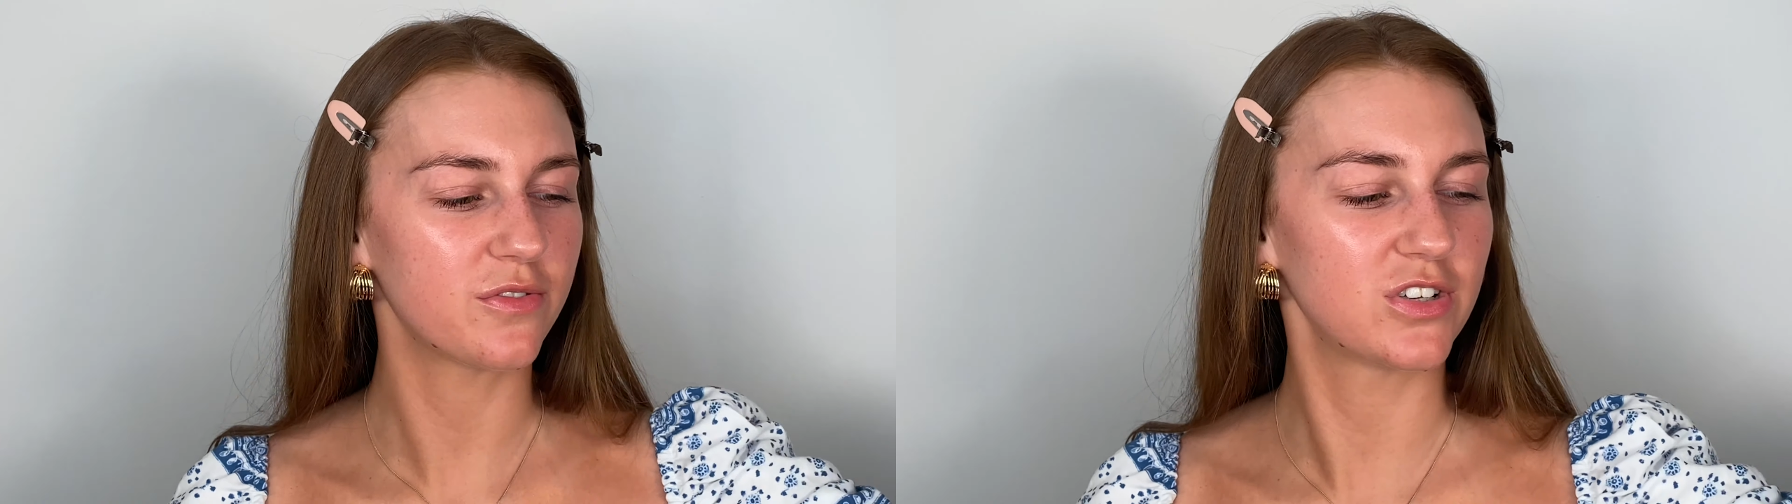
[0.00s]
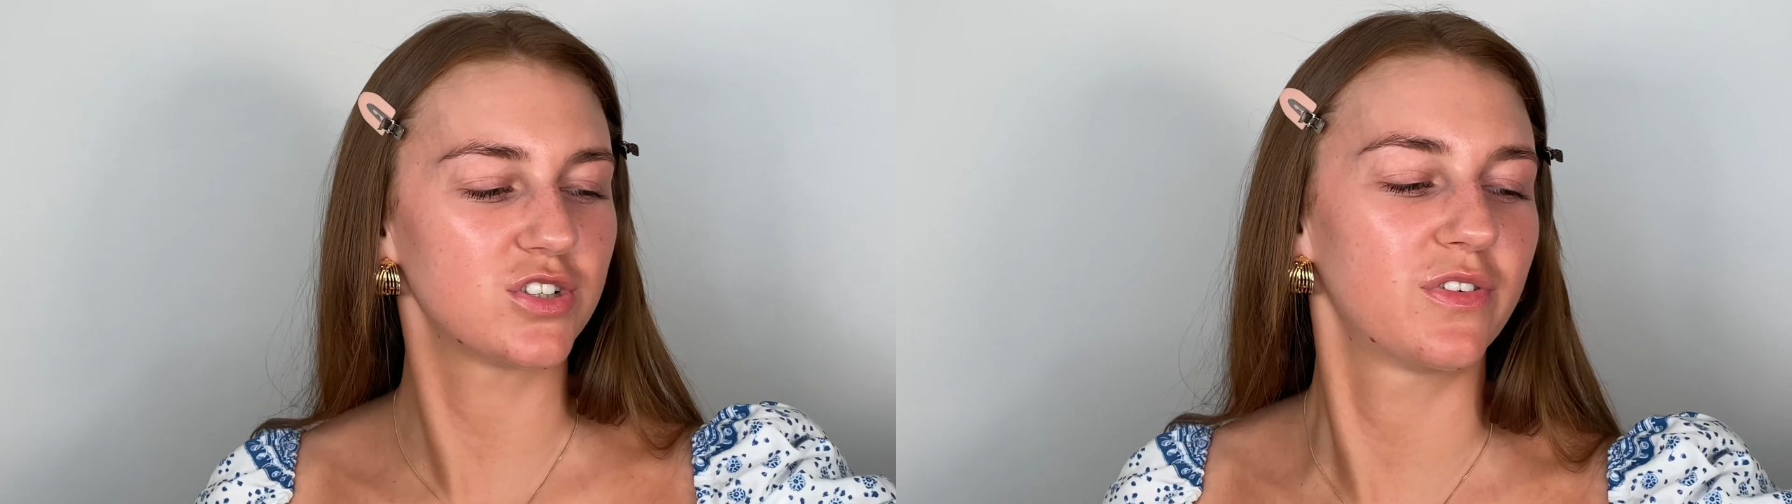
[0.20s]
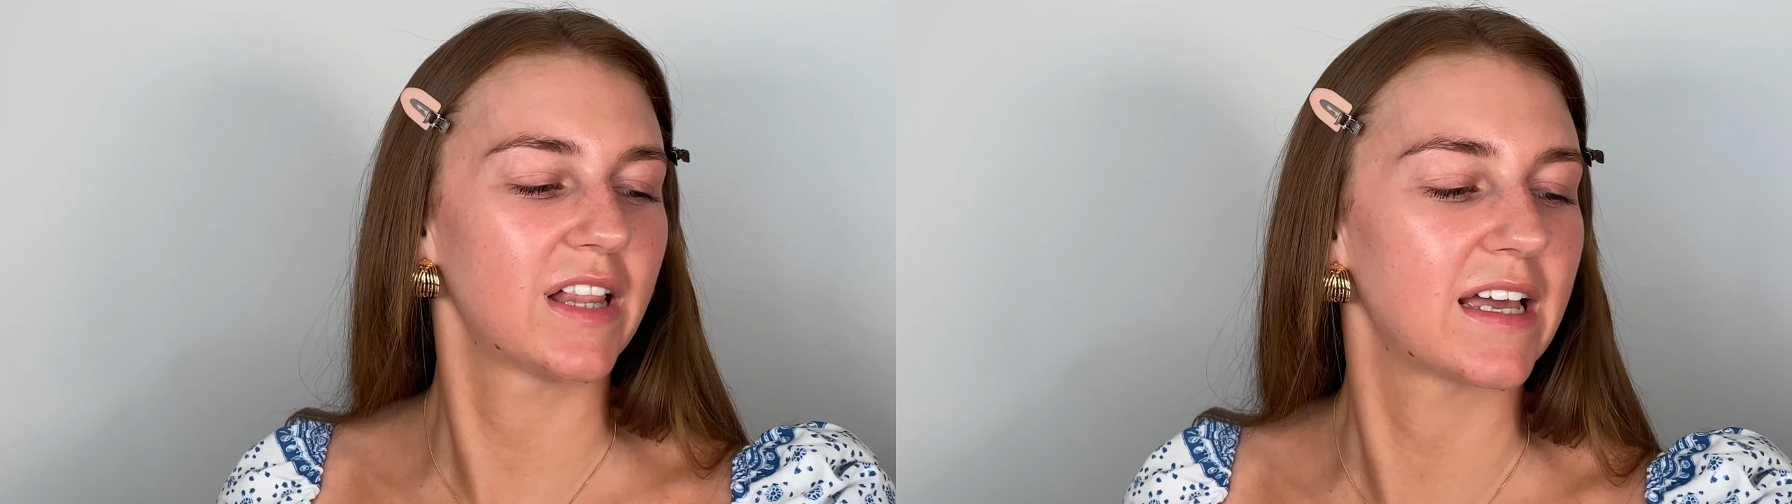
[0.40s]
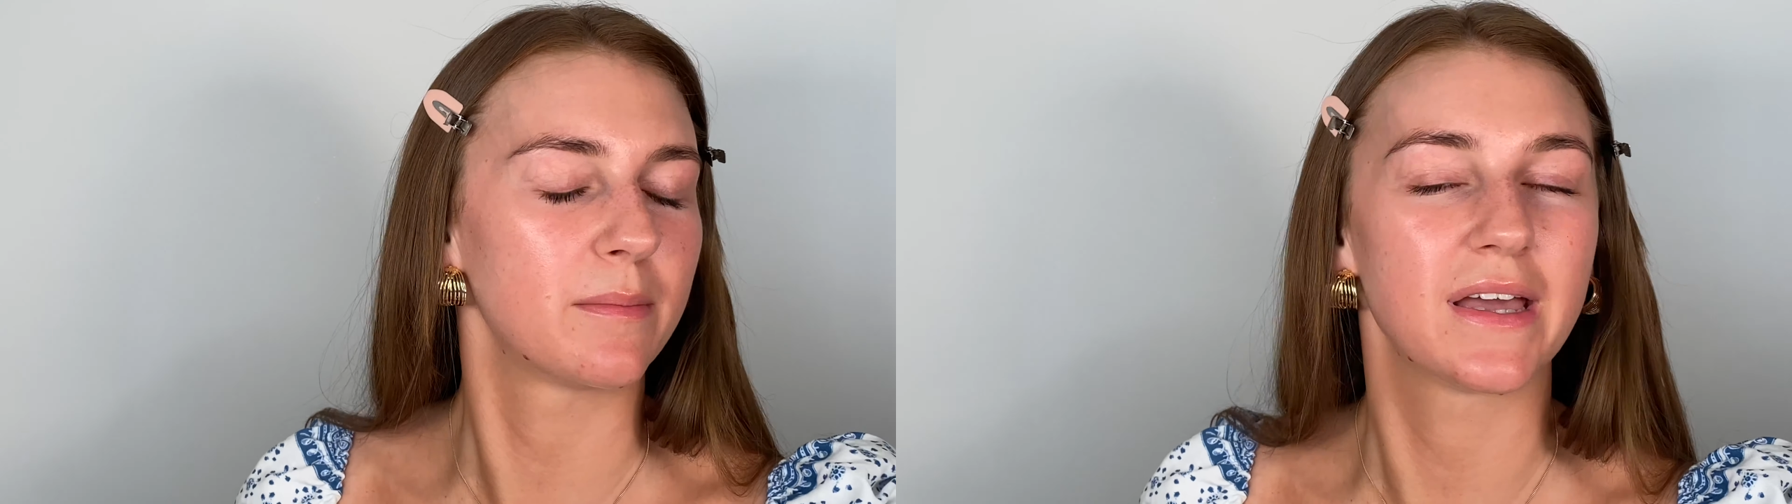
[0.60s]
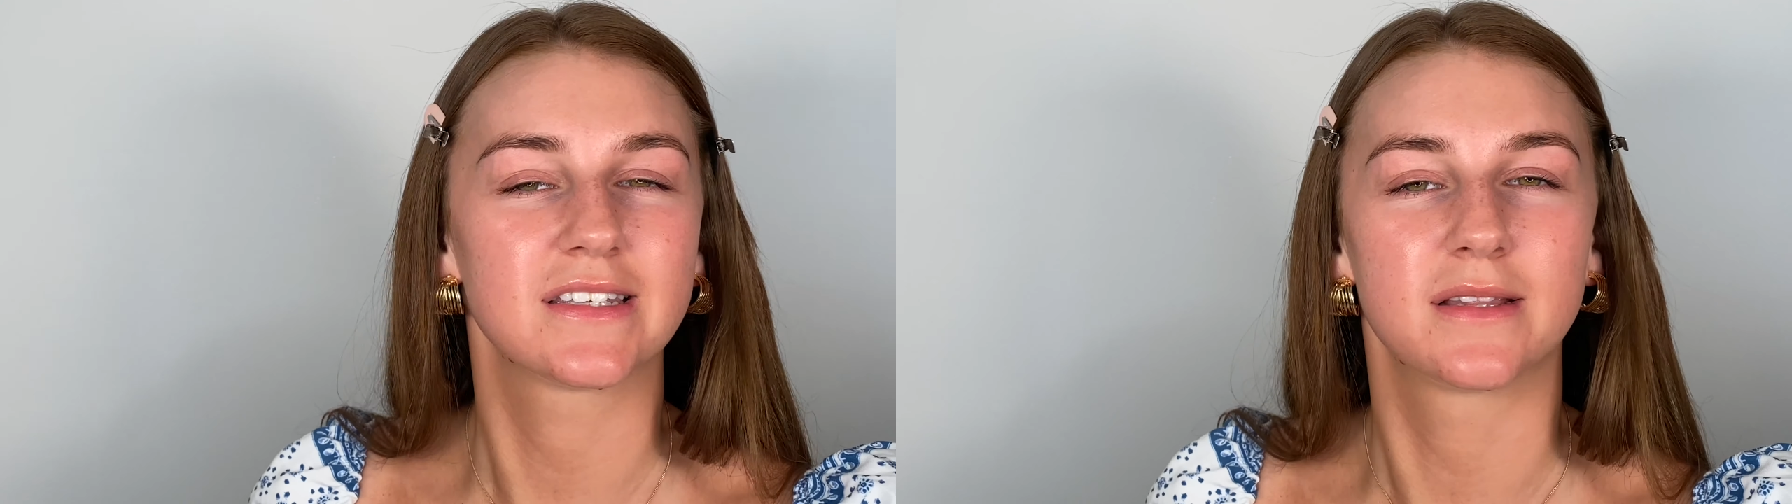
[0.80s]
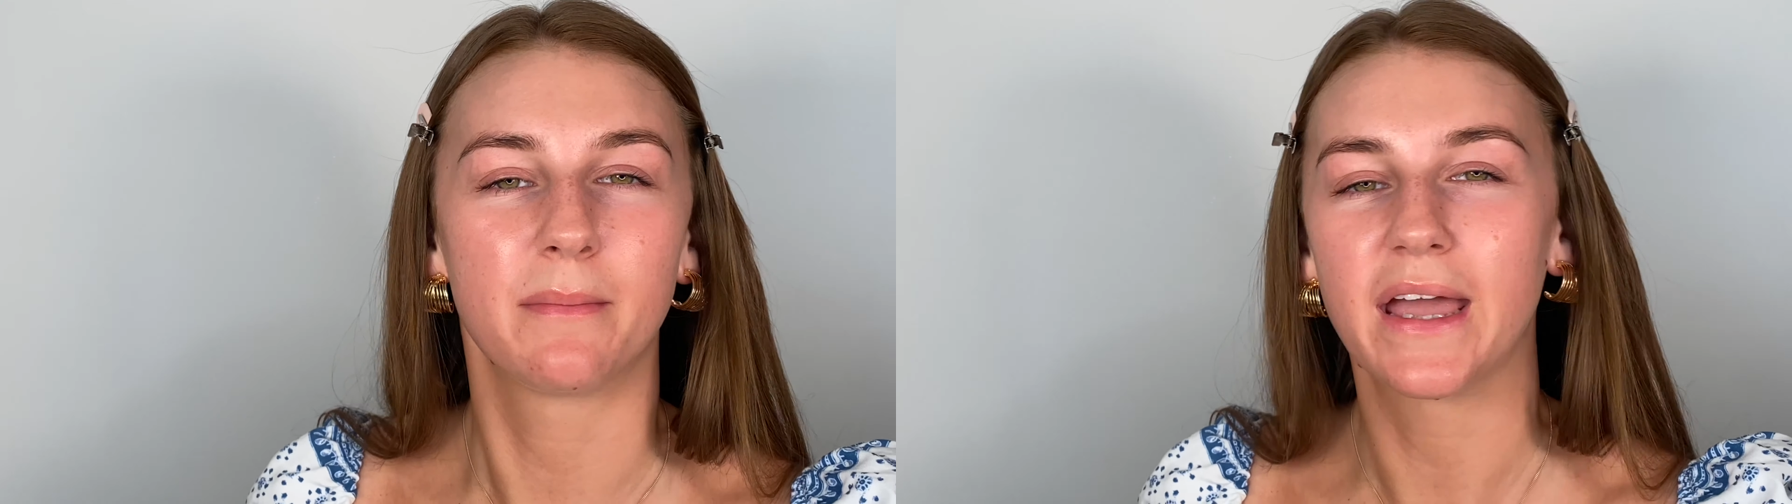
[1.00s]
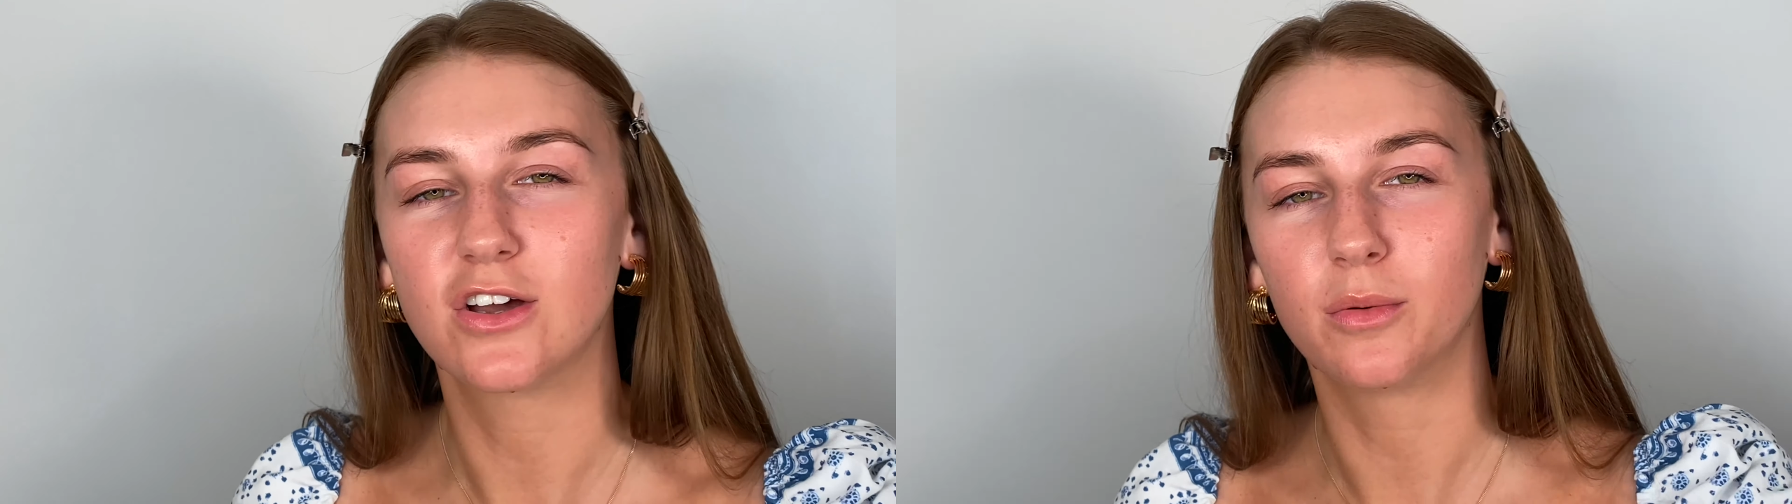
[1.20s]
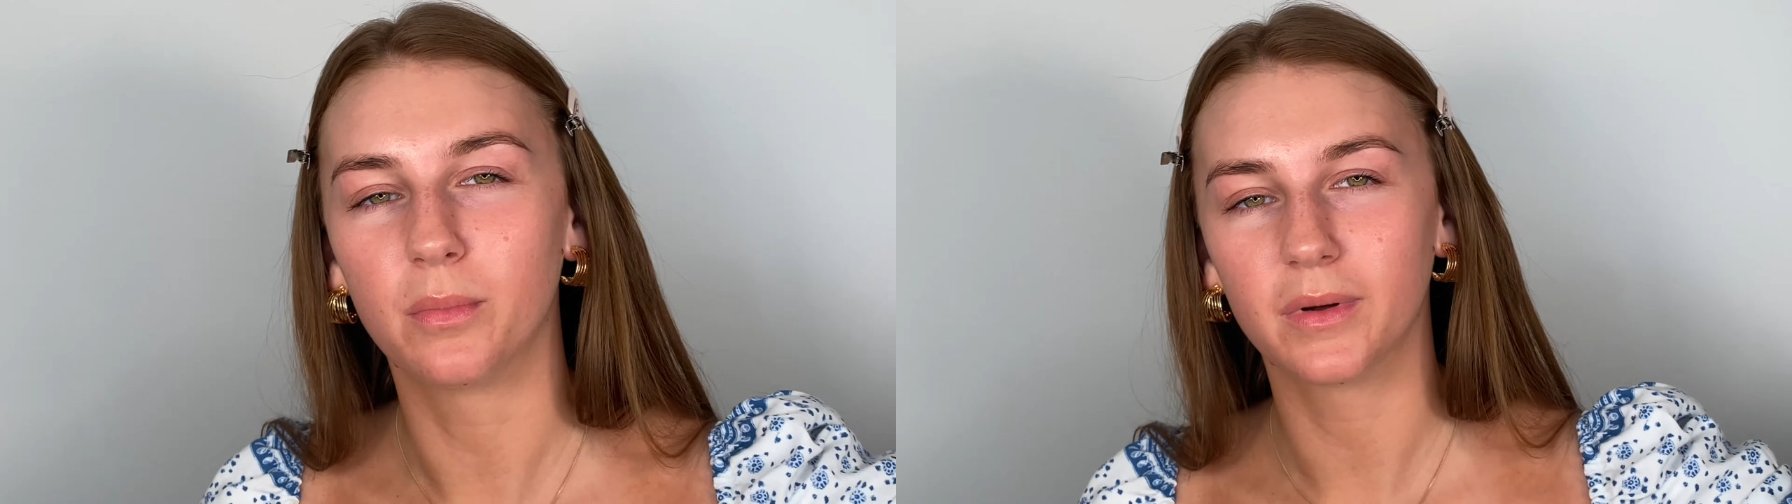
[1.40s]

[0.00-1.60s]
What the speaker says: I just feel like it makes the makeup